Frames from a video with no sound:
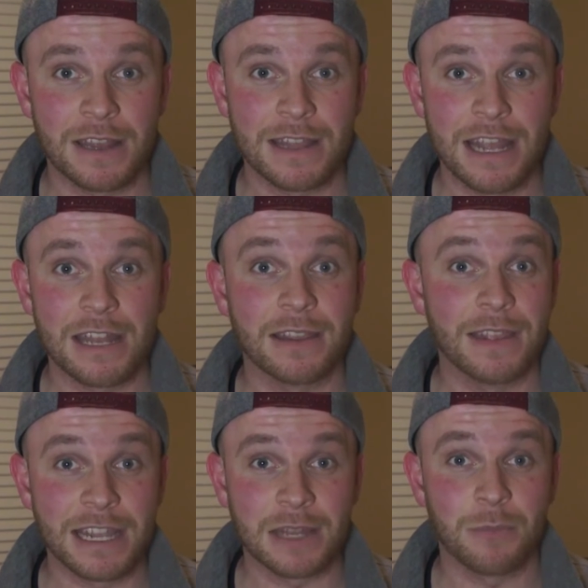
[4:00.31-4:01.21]
and then
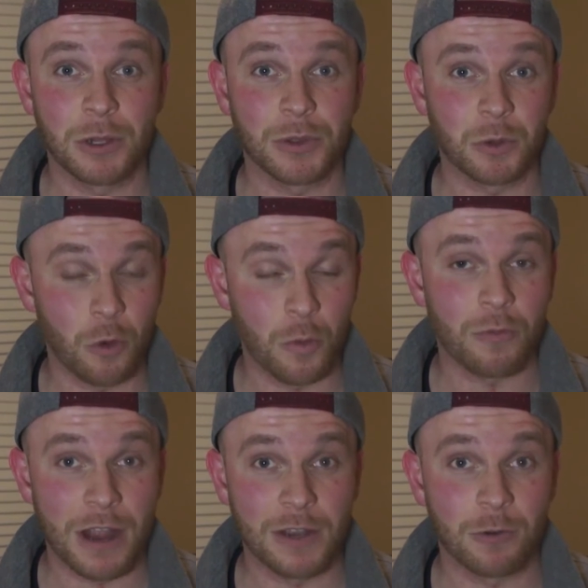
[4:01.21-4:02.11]
they can build their own
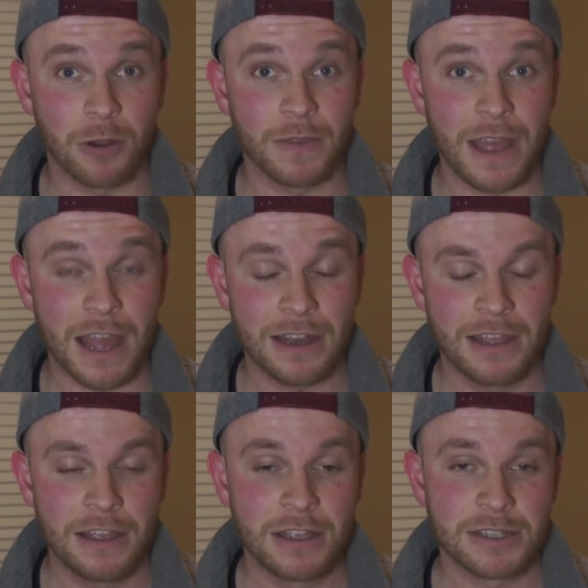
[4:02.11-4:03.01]
brand around that.
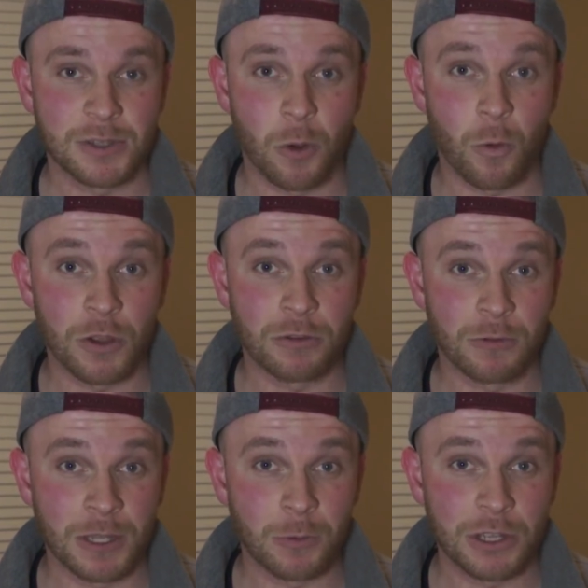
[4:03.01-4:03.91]
So what you
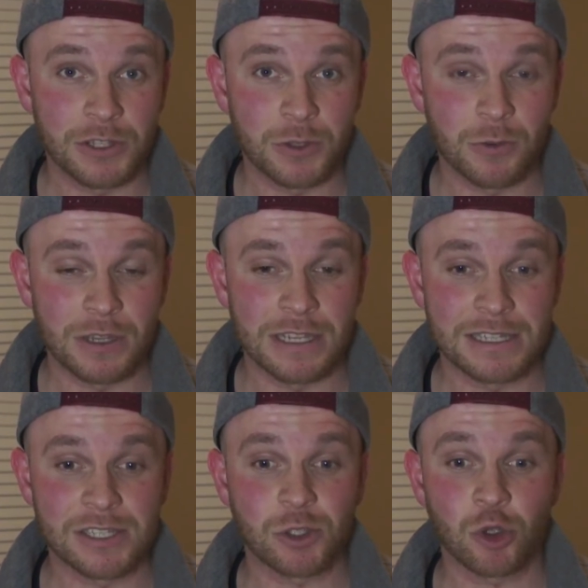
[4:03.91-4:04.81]
really want to do
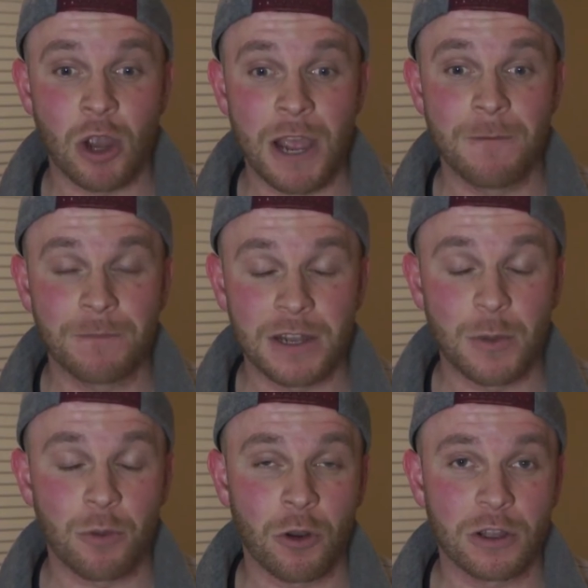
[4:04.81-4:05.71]
is try and find
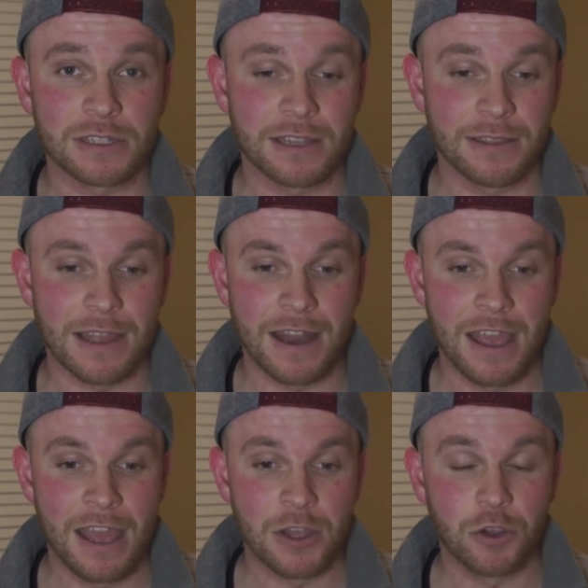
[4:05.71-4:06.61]
a product that
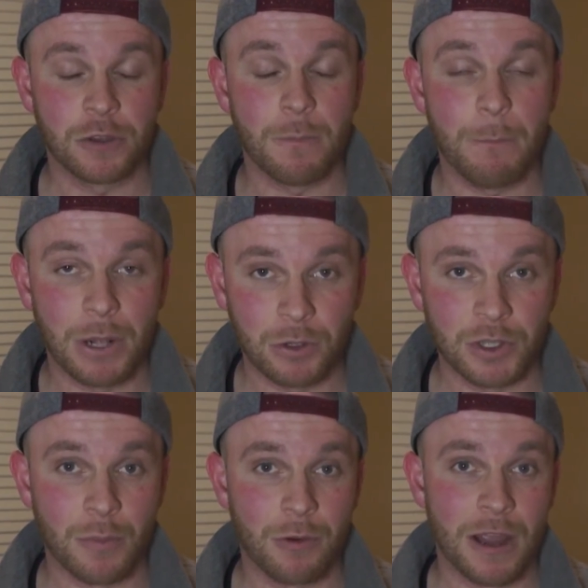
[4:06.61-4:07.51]
you can
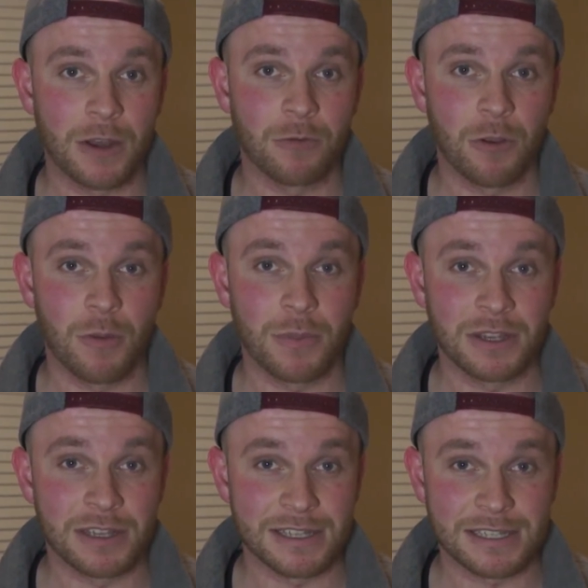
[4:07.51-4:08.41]
build a brand around,
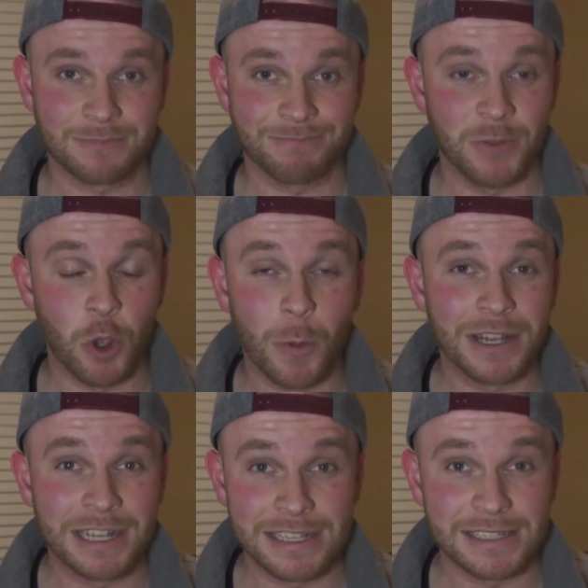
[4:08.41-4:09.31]
because
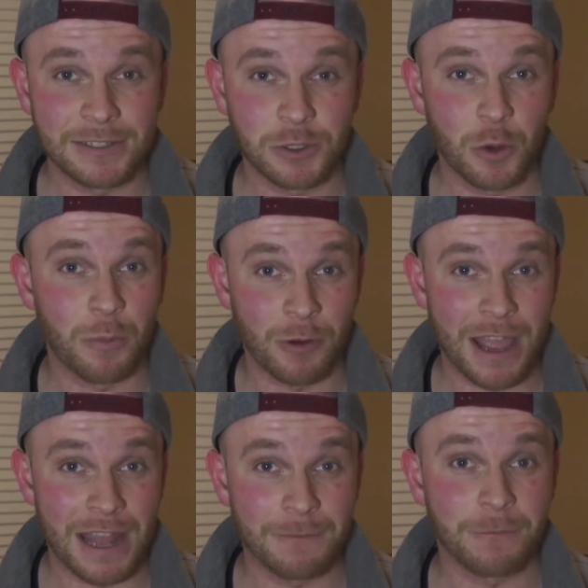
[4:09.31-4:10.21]
nobody can steal your
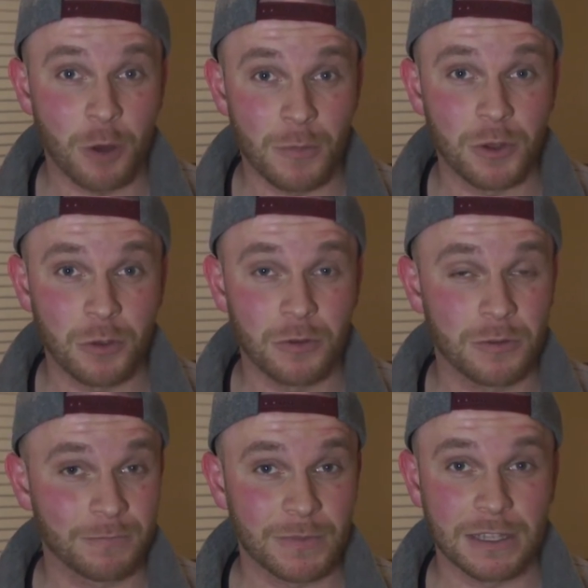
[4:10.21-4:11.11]
brand from you.
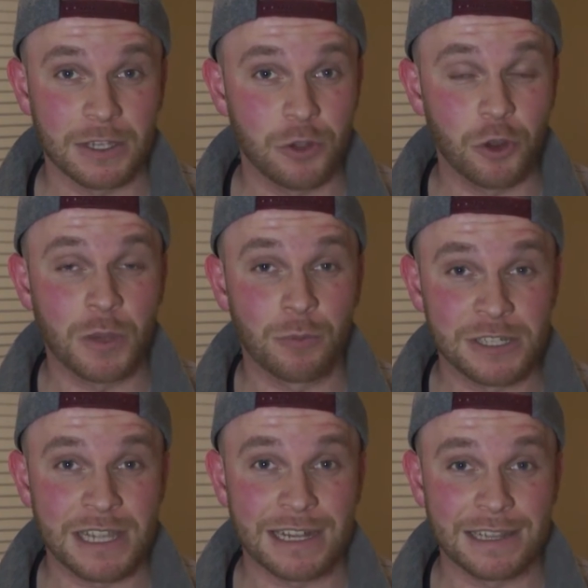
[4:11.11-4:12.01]
Like, you can
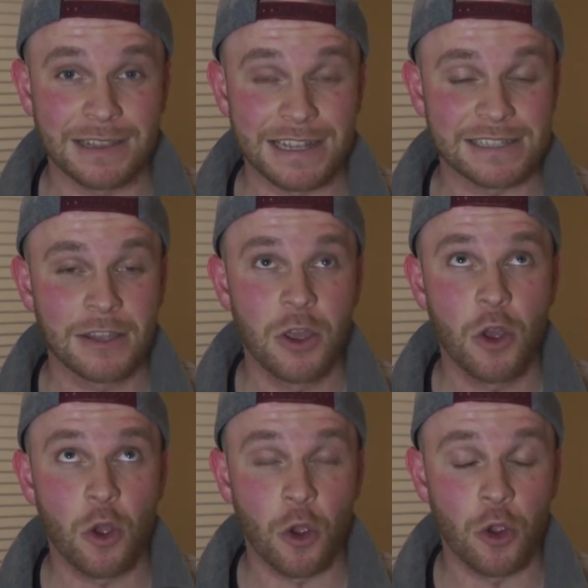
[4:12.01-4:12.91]
protect that. That's
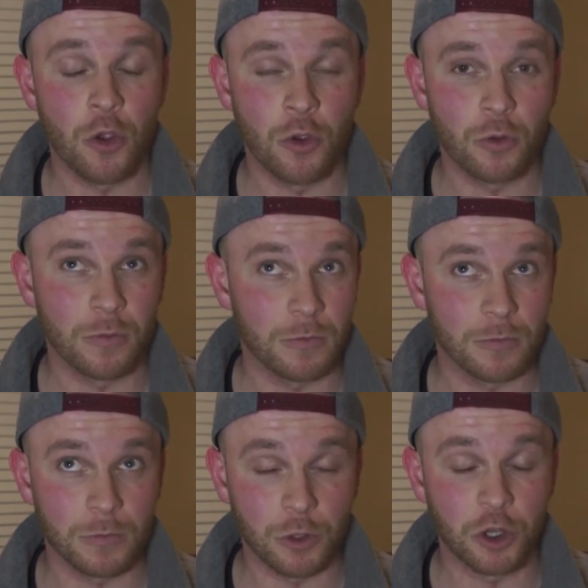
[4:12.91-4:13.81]
who
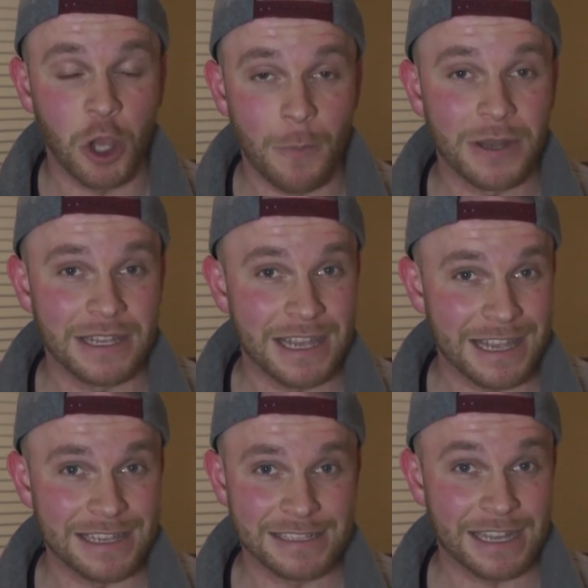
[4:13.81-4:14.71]
your company
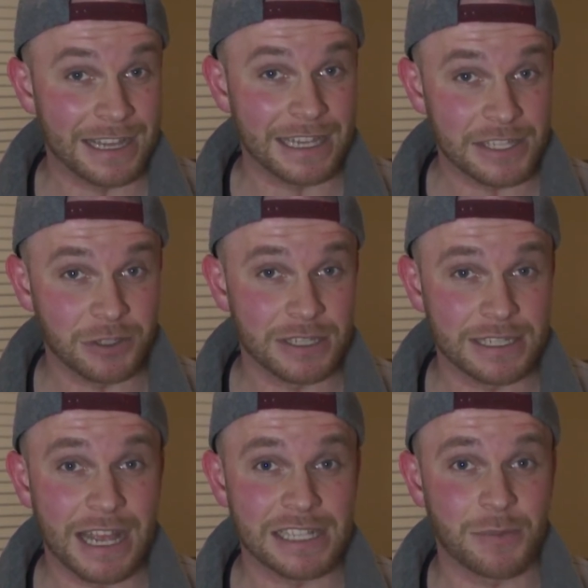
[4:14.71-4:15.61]
is, I guess you could
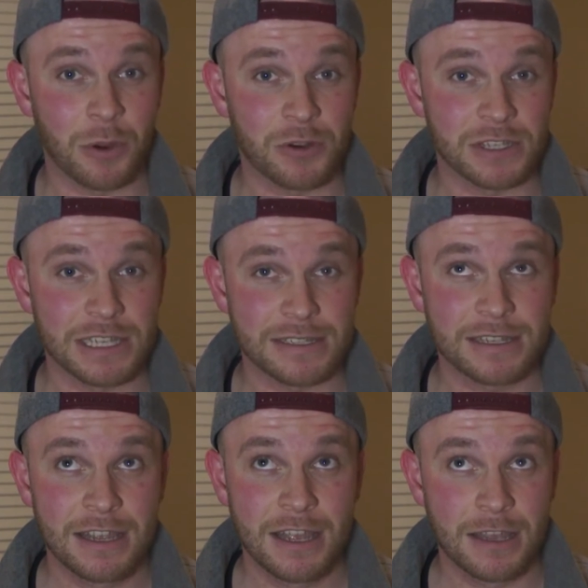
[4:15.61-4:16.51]
say, as a person.
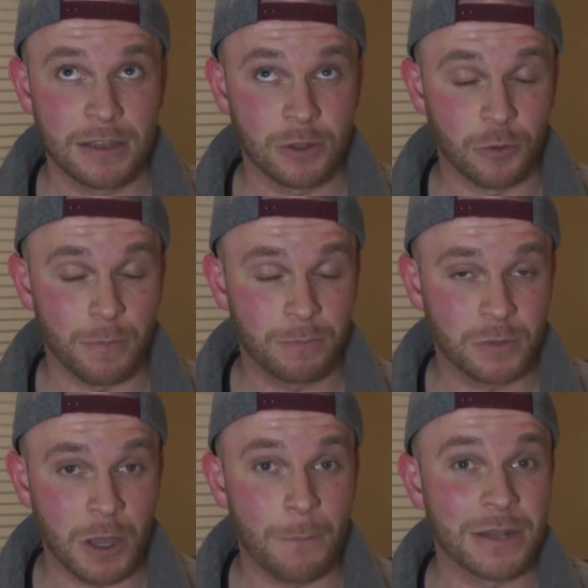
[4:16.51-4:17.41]
It's your
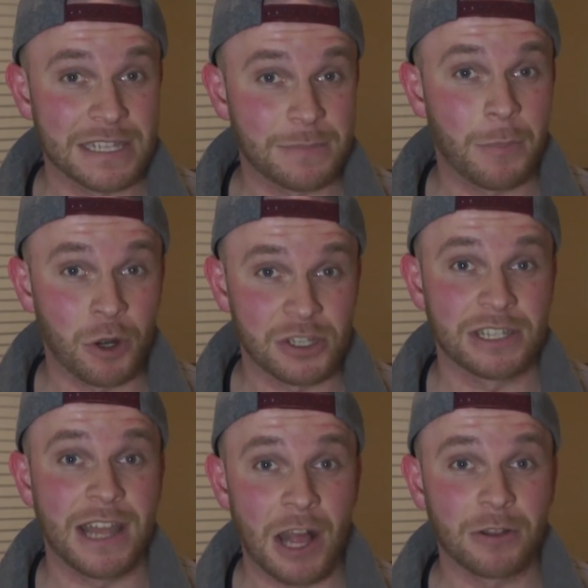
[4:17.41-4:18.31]
company's
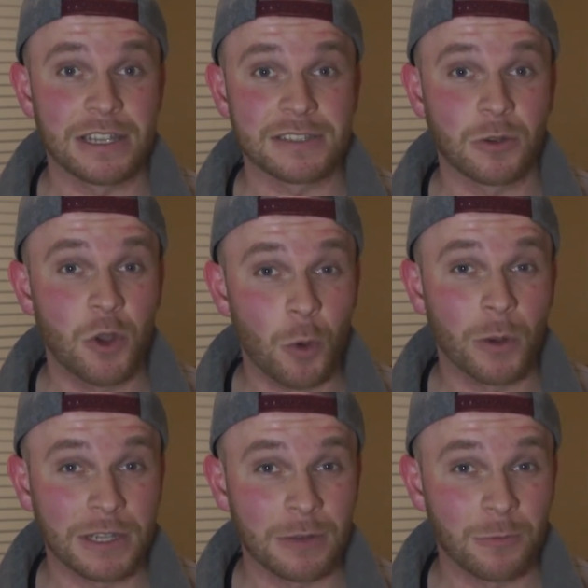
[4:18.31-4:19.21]
personality, so no
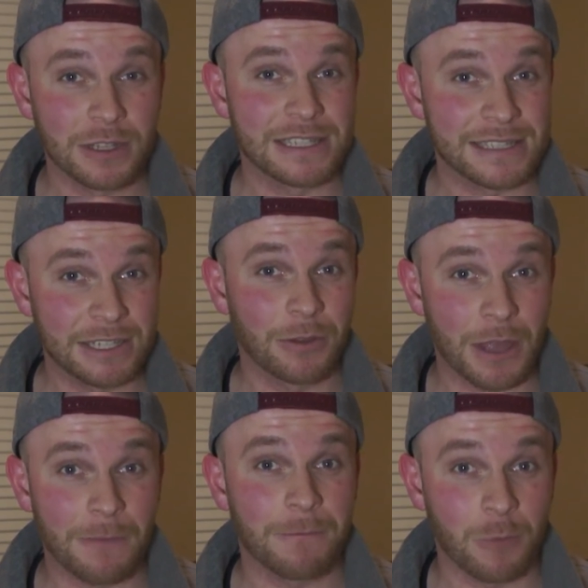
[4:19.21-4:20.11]
one can really steal
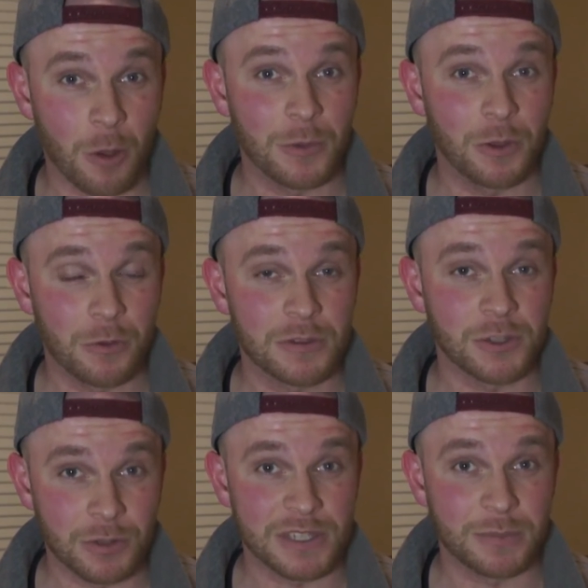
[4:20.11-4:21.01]
that from you, so to